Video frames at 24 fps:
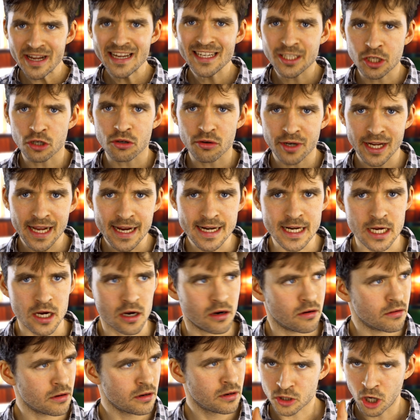green
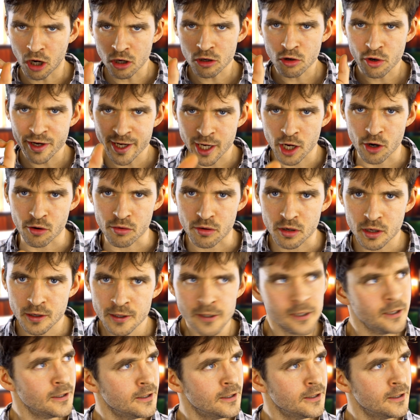tornado, concrete oak,